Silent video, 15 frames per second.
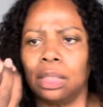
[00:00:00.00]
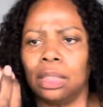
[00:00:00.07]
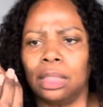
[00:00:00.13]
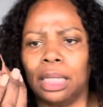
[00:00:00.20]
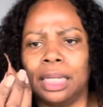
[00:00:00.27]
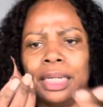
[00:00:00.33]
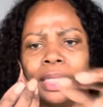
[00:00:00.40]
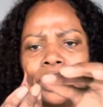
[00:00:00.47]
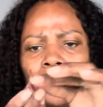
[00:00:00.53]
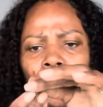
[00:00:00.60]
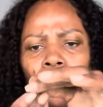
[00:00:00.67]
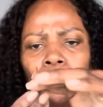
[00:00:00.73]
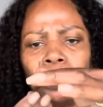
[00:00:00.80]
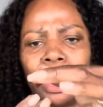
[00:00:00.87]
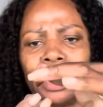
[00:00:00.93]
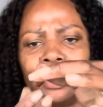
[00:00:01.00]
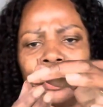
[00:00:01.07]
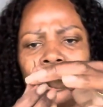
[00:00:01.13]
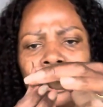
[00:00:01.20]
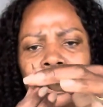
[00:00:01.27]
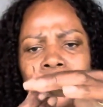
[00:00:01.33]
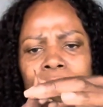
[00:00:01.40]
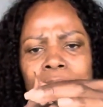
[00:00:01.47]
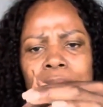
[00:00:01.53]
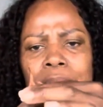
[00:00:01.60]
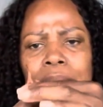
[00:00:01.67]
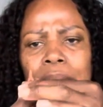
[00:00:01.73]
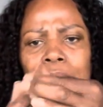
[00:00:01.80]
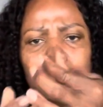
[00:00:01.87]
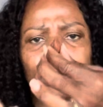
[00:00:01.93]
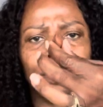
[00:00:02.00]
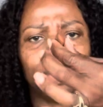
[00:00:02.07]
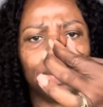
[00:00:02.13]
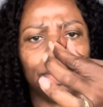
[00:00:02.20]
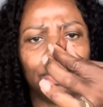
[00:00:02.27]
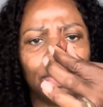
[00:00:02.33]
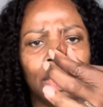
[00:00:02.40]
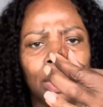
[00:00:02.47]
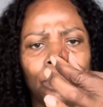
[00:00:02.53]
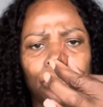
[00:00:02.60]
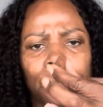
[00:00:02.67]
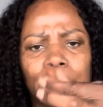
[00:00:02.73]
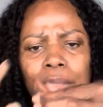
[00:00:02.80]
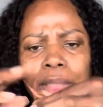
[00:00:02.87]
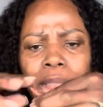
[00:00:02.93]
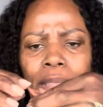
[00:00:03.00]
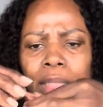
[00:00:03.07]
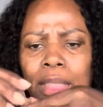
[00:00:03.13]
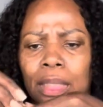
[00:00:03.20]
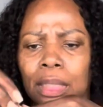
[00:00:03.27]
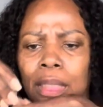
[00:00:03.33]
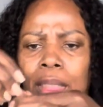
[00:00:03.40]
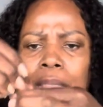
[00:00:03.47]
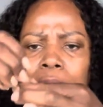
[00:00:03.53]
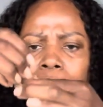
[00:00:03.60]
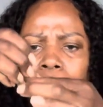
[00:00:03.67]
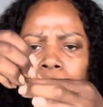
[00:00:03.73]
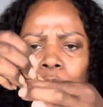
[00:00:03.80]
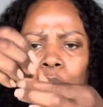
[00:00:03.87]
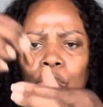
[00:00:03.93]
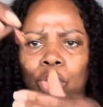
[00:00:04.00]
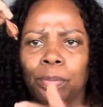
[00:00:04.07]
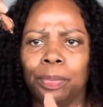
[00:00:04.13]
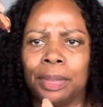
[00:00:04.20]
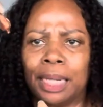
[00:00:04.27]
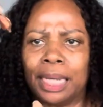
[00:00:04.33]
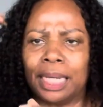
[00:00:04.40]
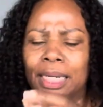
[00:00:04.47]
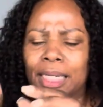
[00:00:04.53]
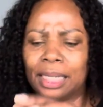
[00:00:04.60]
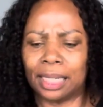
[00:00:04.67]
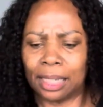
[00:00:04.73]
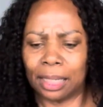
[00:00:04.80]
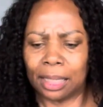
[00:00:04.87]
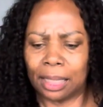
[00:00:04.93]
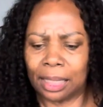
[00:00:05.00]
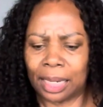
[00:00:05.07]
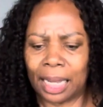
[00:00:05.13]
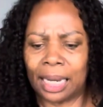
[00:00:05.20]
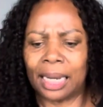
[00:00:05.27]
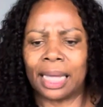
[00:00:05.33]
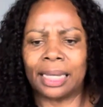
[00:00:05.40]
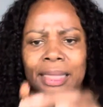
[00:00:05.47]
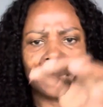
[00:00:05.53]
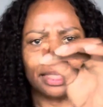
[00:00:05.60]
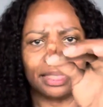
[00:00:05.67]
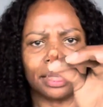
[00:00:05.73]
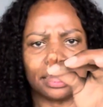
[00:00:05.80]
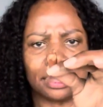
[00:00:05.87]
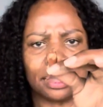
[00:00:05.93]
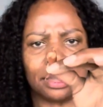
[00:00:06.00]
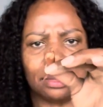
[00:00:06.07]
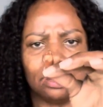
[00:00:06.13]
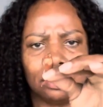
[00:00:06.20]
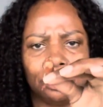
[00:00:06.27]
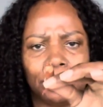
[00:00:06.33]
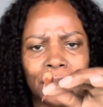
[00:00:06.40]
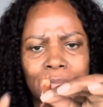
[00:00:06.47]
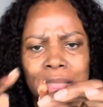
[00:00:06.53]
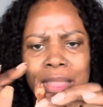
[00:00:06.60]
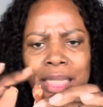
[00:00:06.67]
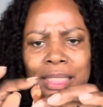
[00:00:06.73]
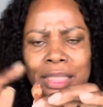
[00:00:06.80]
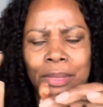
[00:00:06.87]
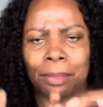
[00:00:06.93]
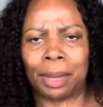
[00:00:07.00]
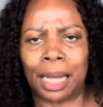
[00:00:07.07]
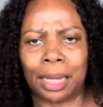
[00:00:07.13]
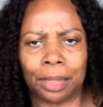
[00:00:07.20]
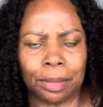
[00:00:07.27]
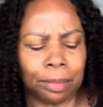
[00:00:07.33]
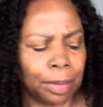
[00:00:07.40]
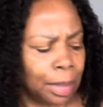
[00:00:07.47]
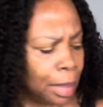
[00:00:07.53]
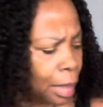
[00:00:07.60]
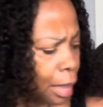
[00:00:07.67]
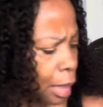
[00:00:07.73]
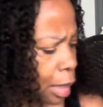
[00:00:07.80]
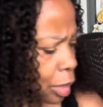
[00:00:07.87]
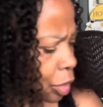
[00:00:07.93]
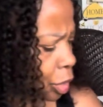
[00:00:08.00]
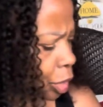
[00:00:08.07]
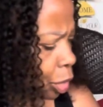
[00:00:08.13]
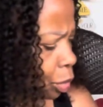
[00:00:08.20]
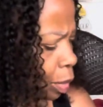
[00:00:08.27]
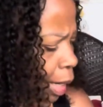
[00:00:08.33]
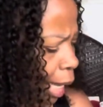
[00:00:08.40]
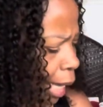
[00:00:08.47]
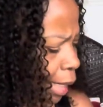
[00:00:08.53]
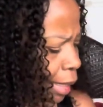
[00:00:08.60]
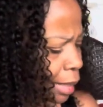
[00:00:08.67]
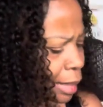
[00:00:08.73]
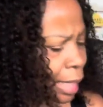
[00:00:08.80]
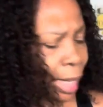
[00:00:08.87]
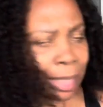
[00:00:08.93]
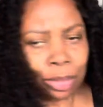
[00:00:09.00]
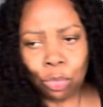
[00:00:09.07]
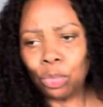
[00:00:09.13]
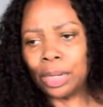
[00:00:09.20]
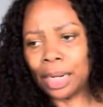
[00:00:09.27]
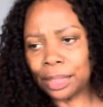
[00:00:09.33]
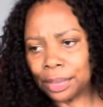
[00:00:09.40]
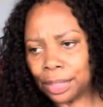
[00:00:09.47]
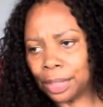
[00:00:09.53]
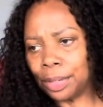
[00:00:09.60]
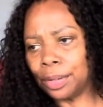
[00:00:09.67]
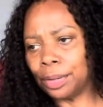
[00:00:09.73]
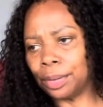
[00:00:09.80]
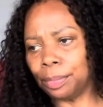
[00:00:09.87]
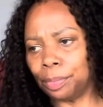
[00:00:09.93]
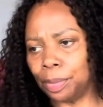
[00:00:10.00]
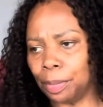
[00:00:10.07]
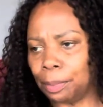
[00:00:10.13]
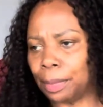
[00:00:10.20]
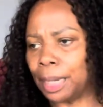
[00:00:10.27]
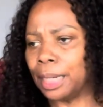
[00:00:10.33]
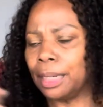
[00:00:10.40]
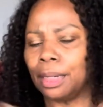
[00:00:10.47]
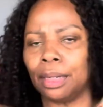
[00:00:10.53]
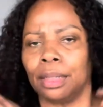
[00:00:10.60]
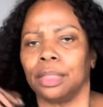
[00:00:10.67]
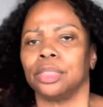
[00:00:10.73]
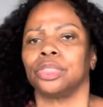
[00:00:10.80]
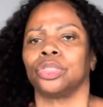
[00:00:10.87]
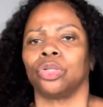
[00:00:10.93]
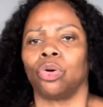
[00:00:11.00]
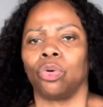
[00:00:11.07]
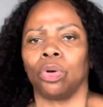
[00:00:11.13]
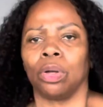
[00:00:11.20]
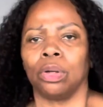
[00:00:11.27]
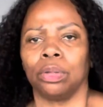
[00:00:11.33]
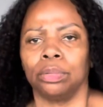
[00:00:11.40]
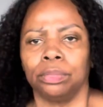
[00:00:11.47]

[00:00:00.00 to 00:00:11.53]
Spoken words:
It needs to go like this, upward when you plant, not like this, because that's the bottom. So I got excited, went out there, put my soil